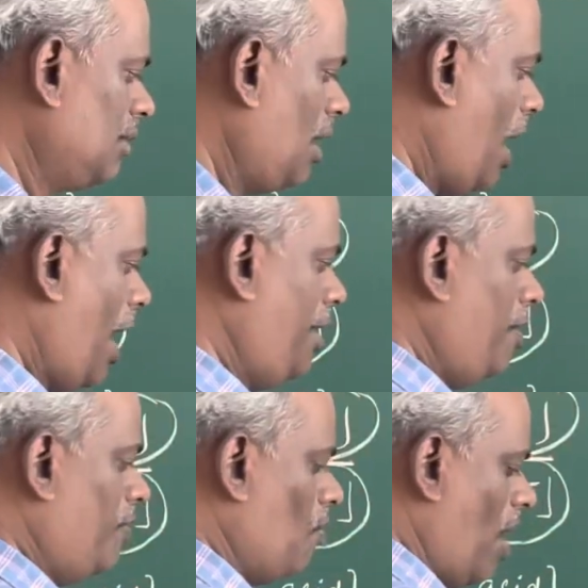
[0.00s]
And
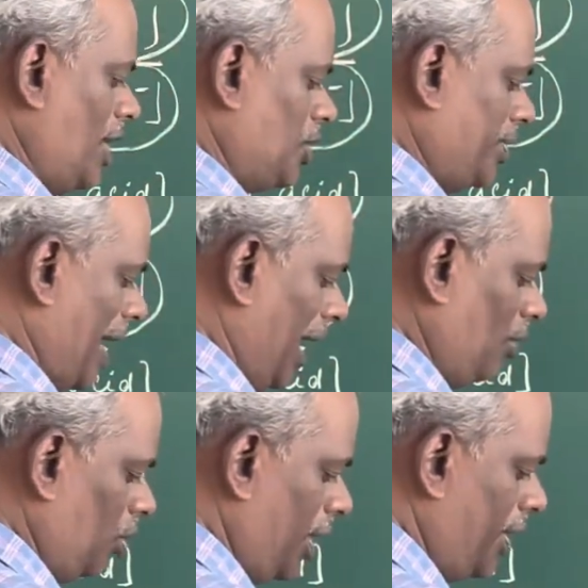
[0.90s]
if you want to
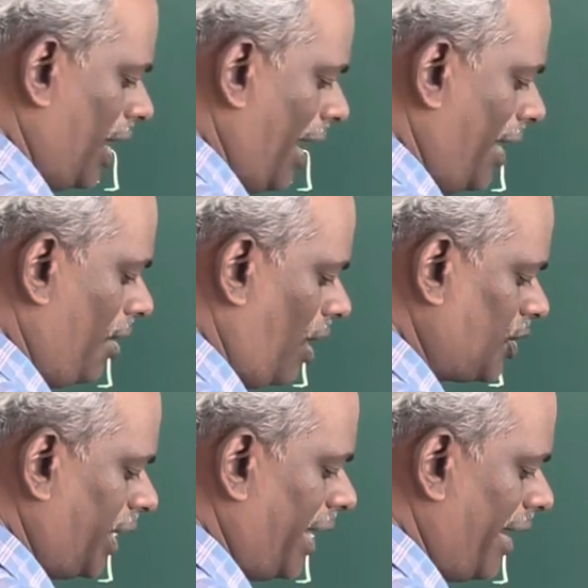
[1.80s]
calculate the
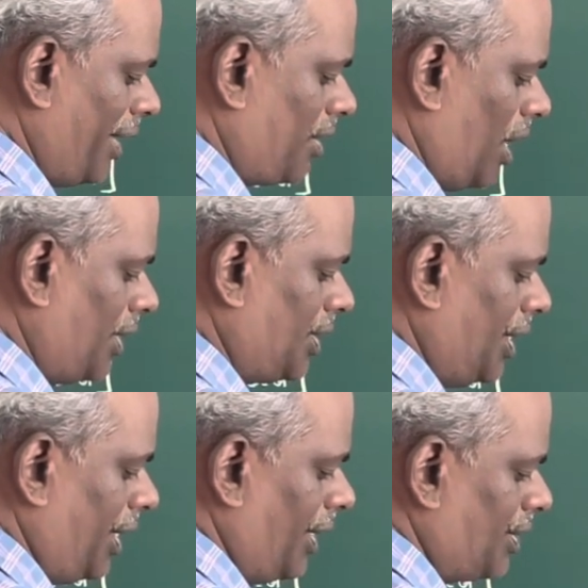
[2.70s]
hydroxide ion
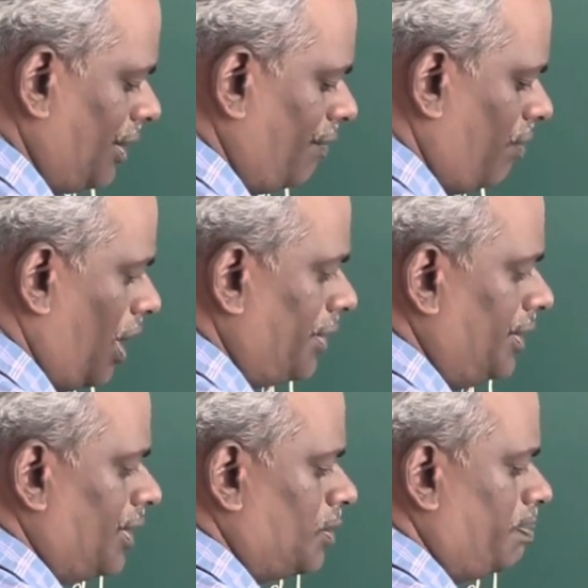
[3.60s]
concentration for
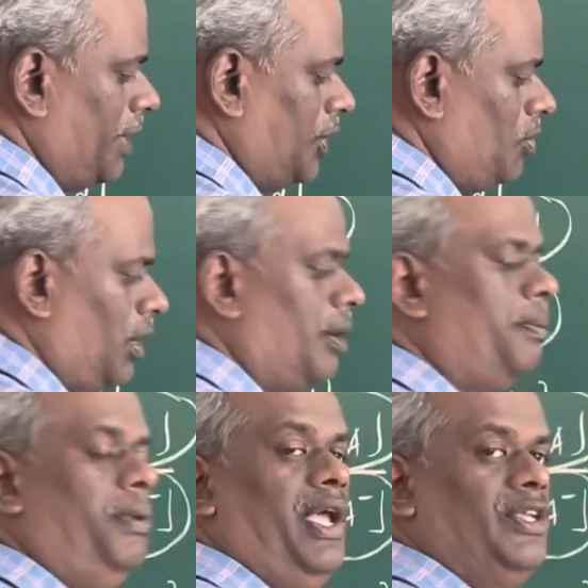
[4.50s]
this particular
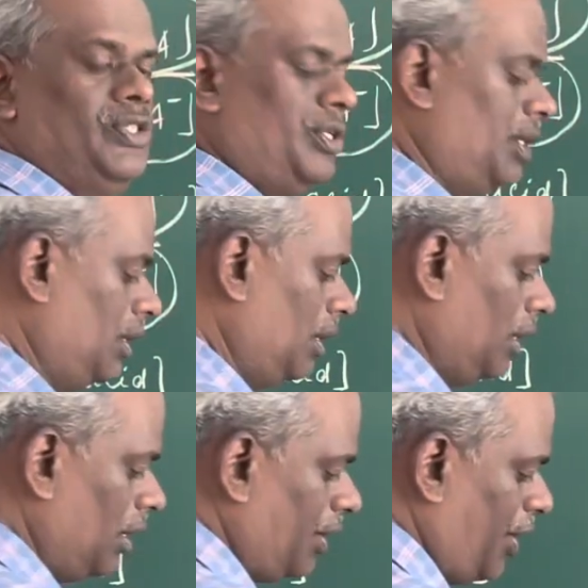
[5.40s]
base,
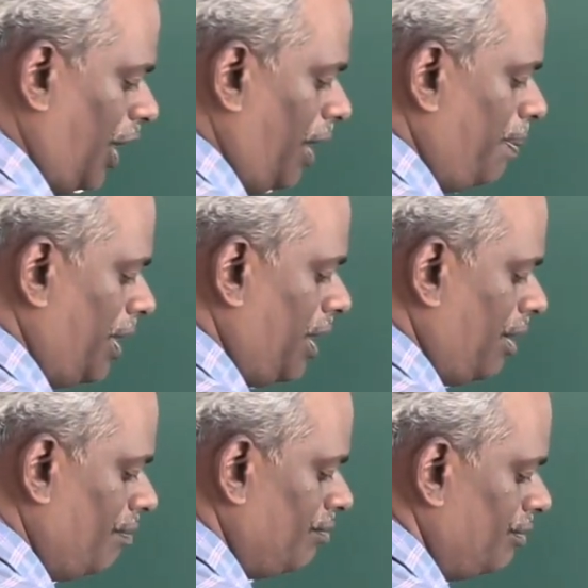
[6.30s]

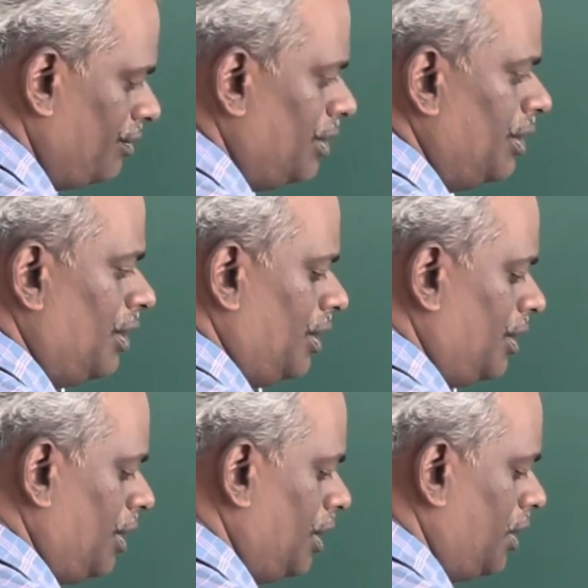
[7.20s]
Kb
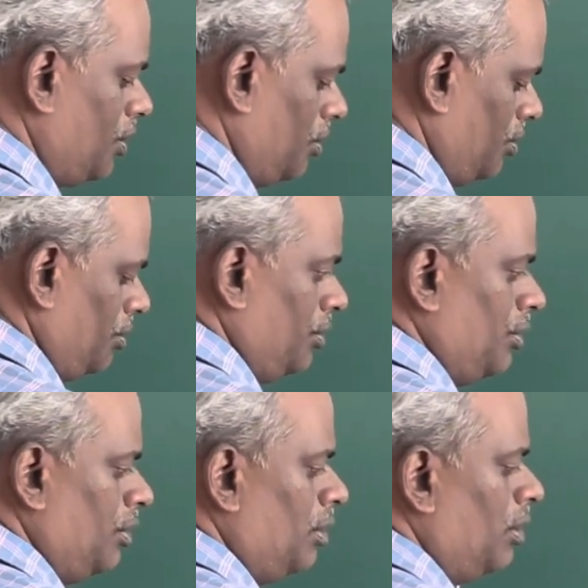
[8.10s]
into
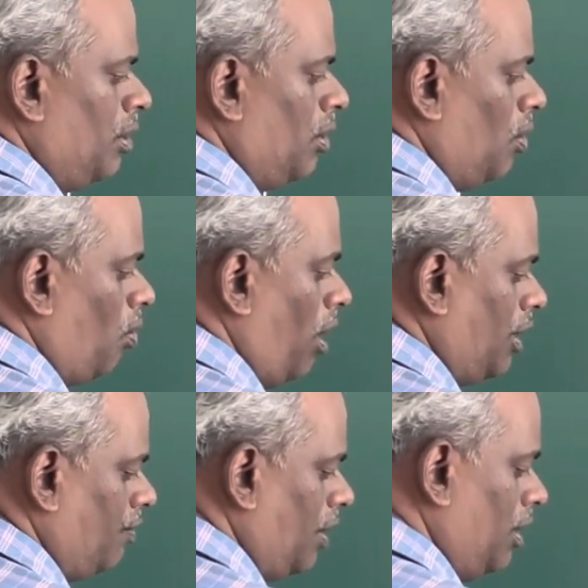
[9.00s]

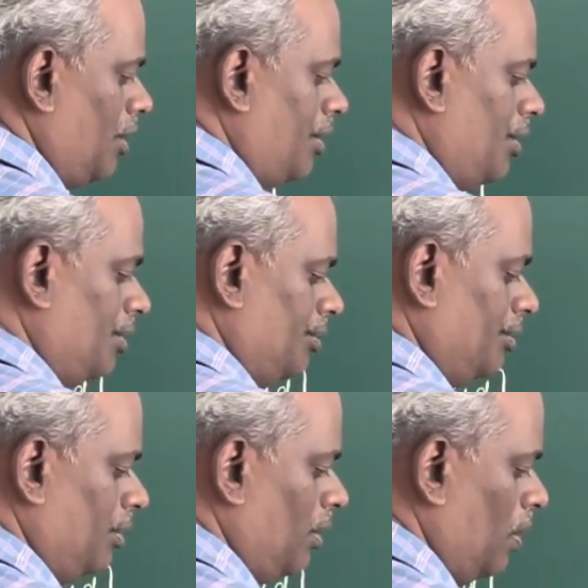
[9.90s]
what will you do?
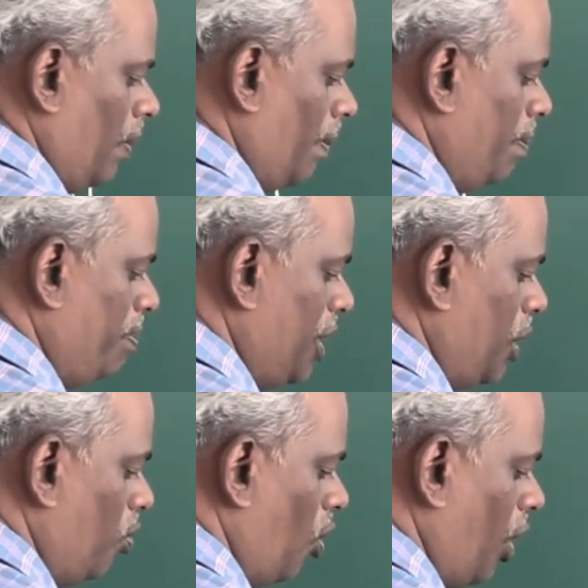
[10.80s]

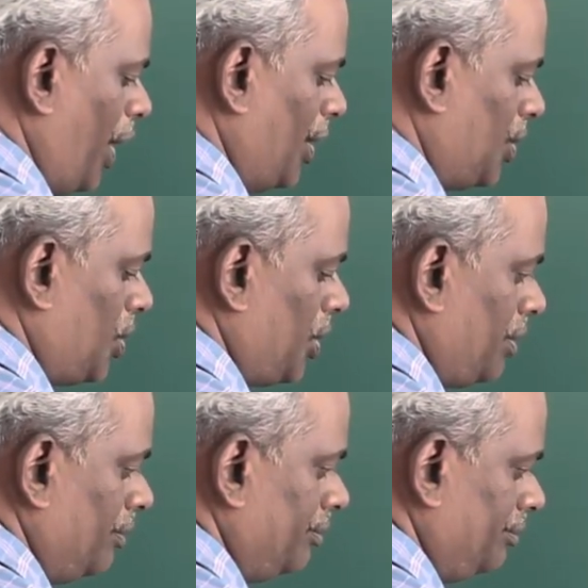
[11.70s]
BOH
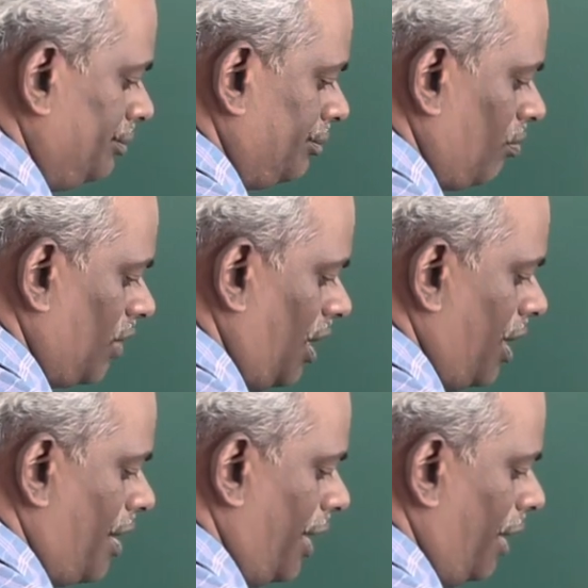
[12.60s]

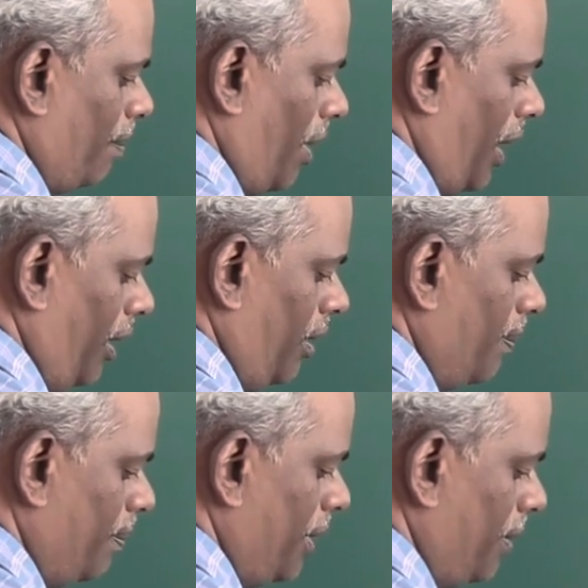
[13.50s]
divided by
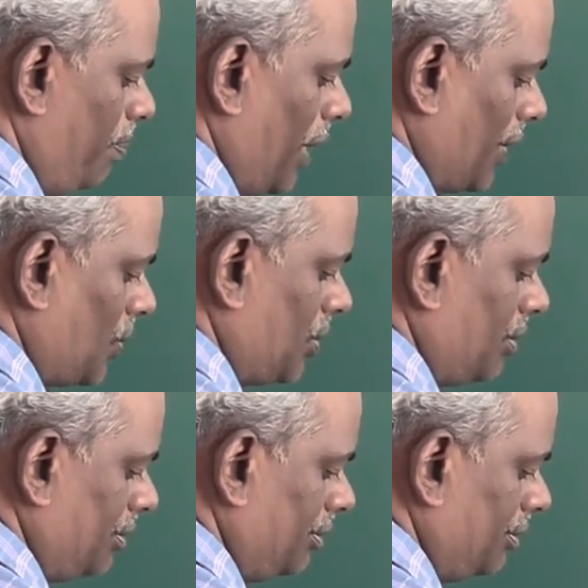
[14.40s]
B plus.